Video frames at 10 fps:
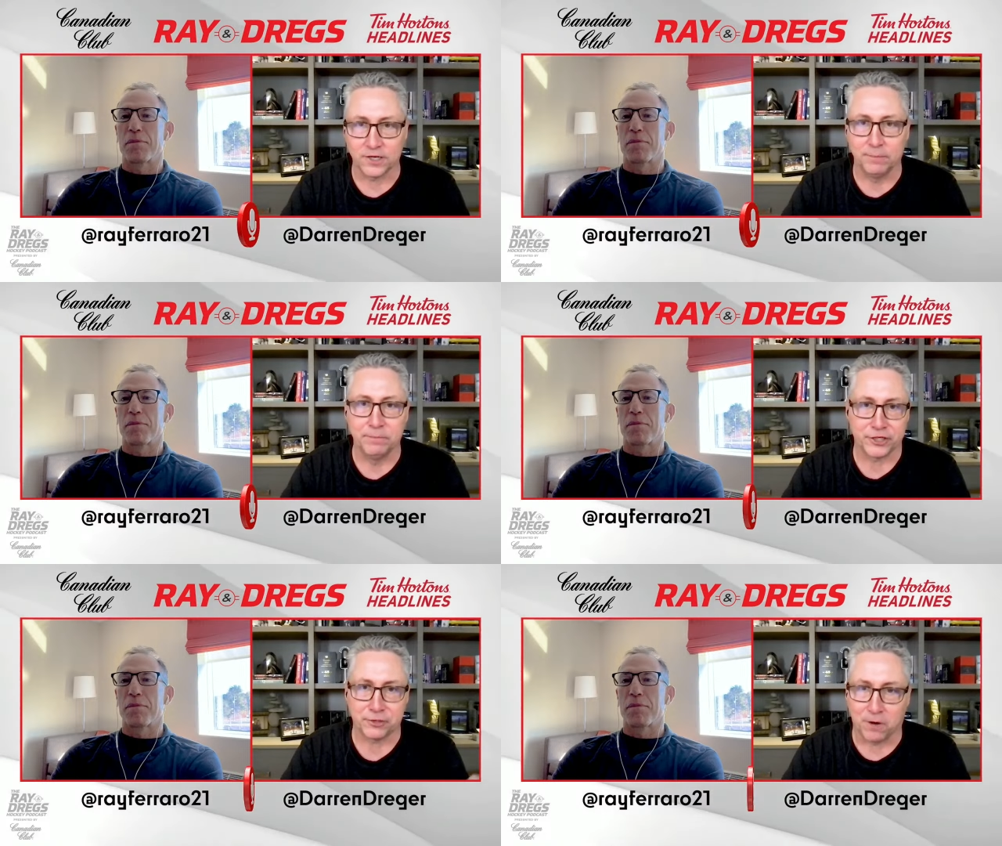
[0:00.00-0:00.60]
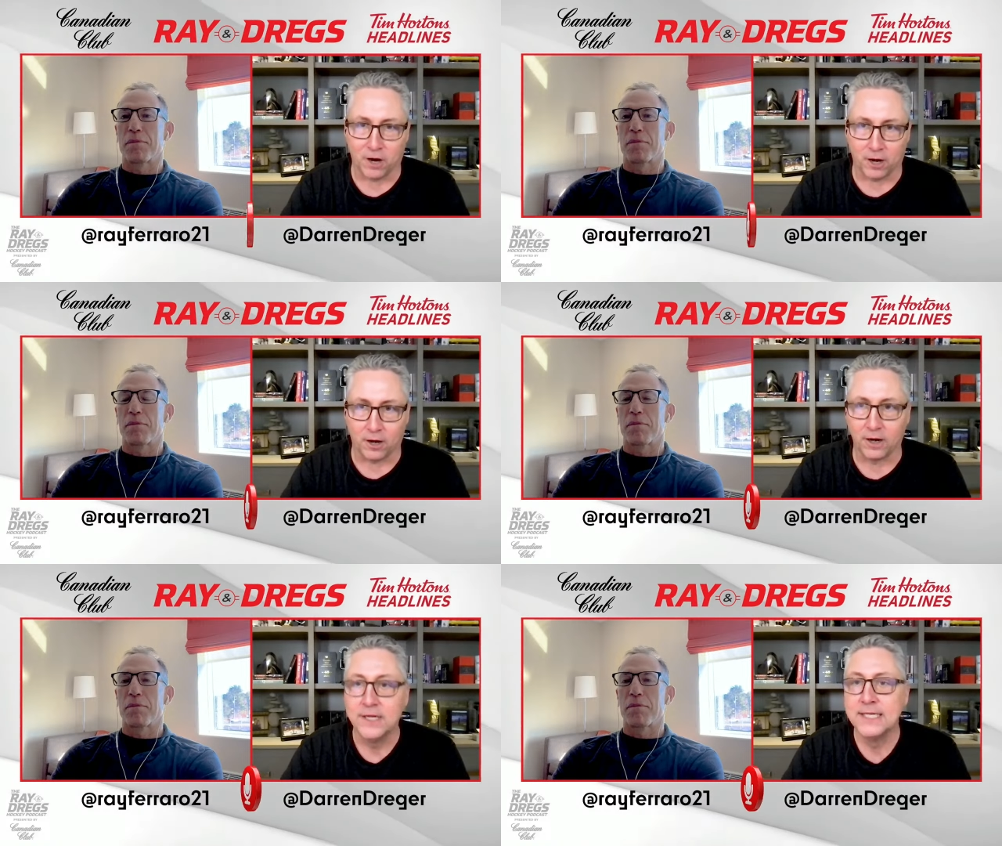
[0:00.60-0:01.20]
Speaker 1: and Mitch Marner
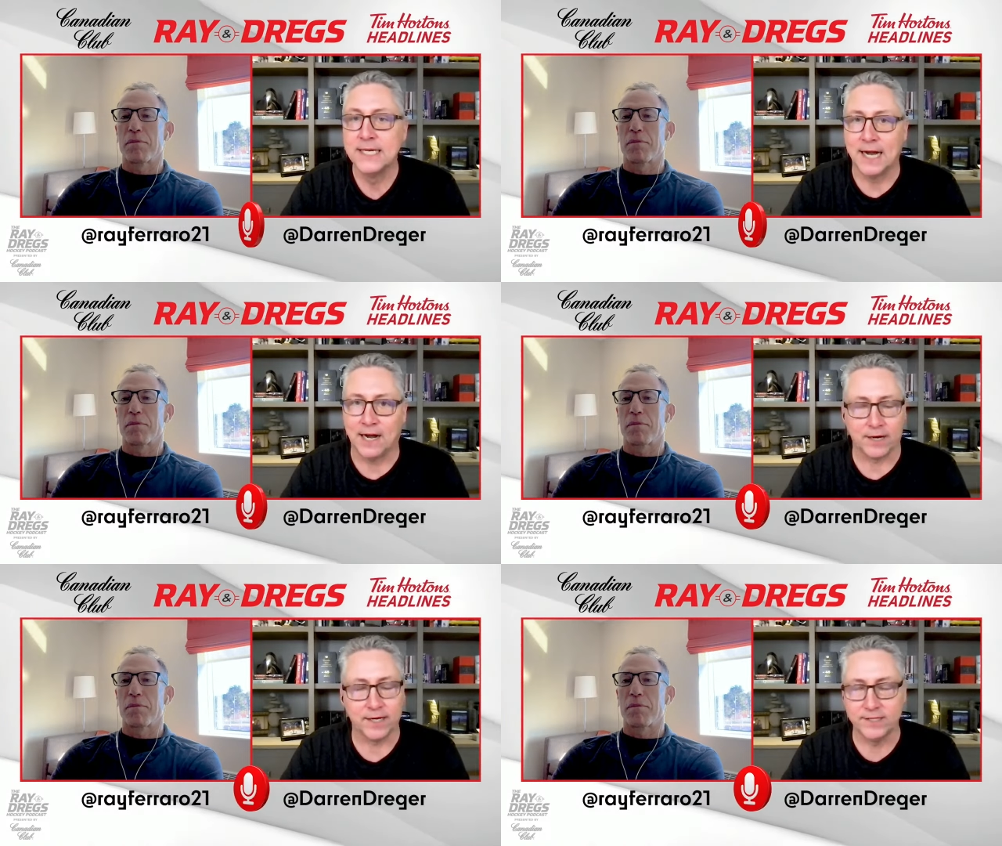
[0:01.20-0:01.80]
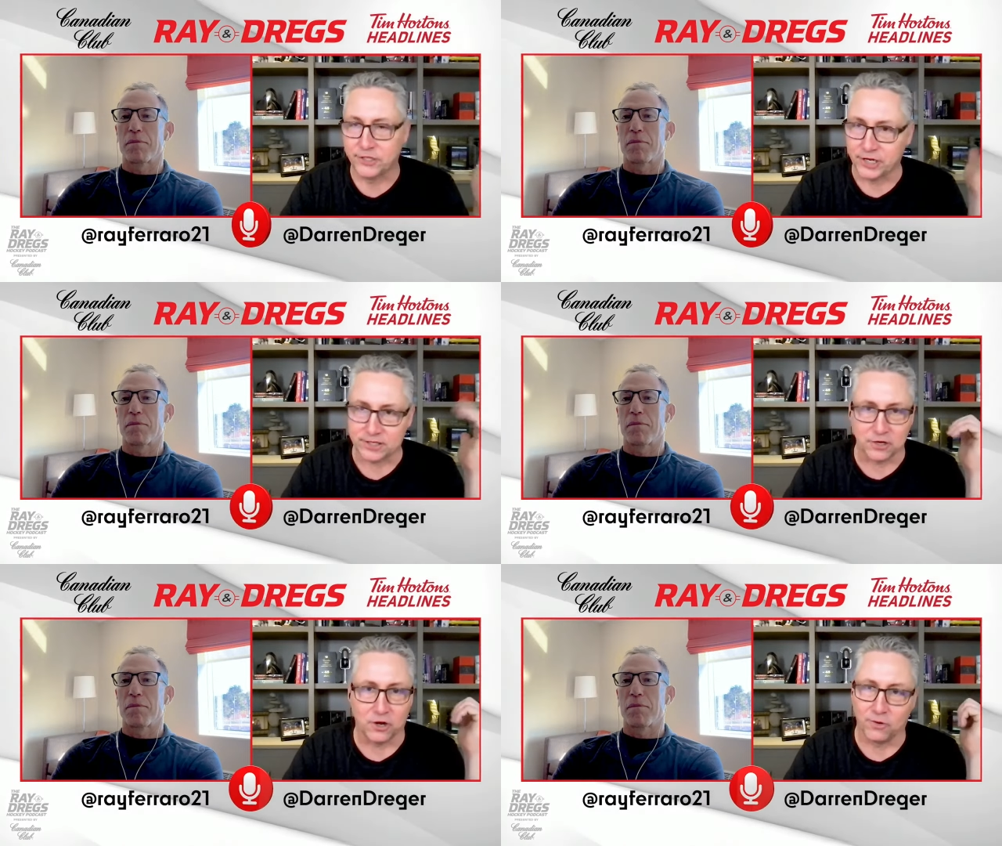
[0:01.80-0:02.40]
uh, he's just
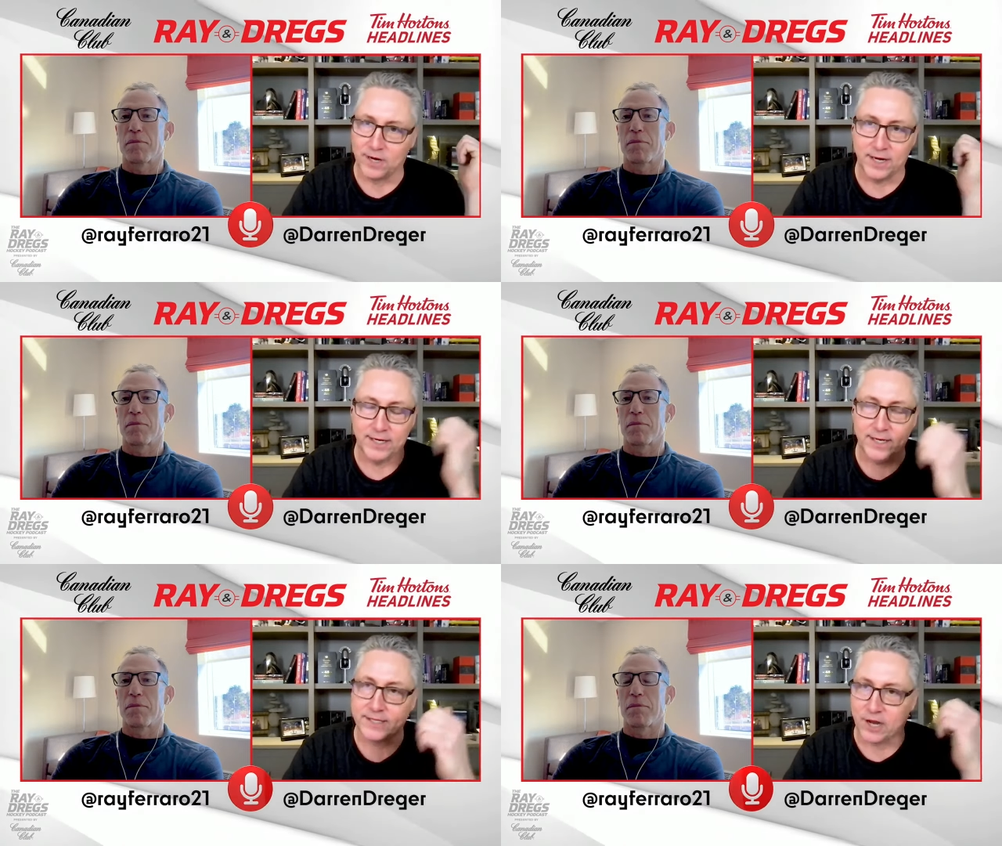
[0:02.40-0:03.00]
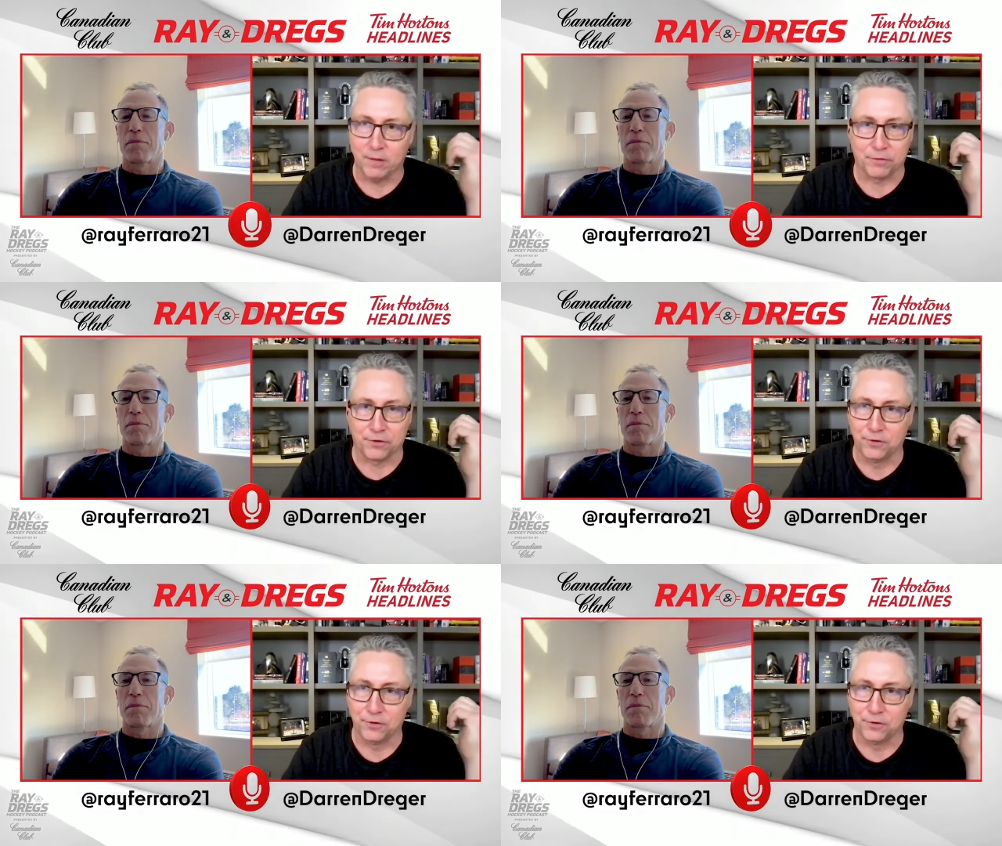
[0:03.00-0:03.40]
already he's come through